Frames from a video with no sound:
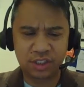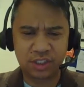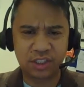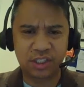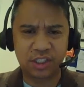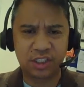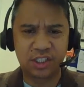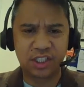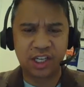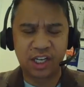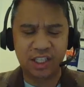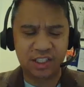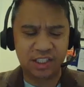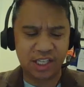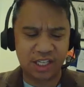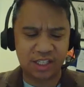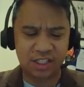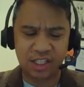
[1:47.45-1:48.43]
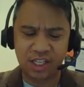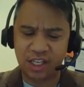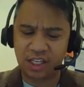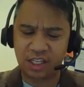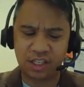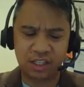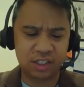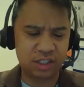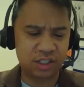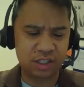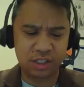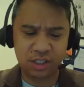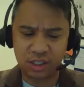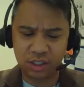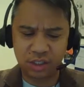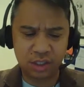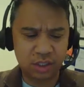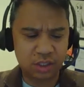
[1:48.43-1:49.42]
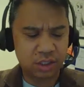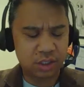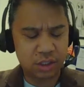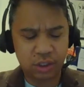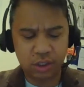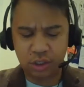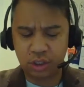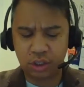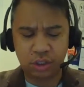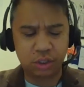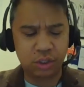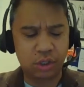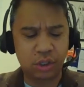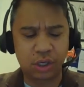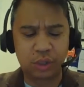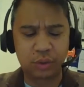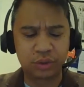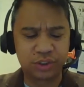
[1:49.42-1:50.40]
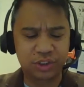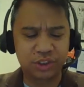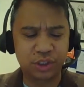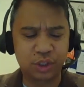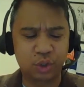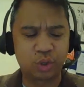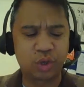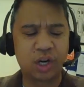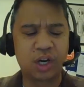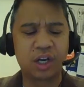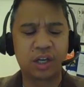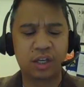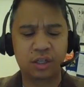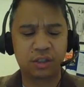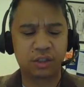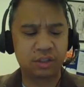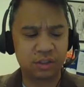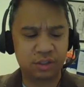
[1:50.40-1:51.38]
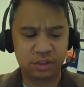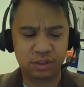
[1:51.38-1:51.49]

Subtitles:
He died that day. I was just crying.